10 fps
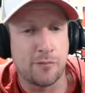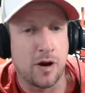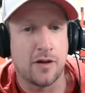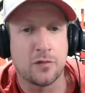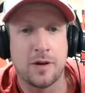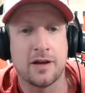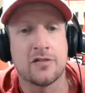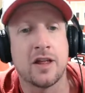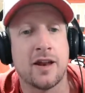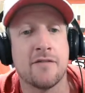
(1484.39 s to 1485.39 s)

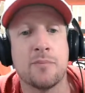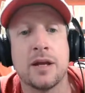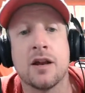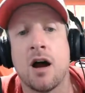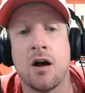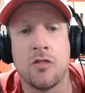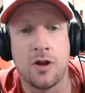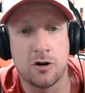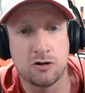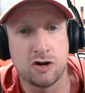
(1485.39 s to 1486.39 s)
prospects that have been on
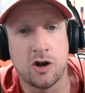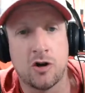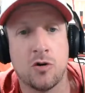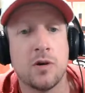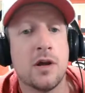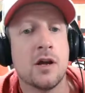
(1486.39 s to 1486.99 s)
their show.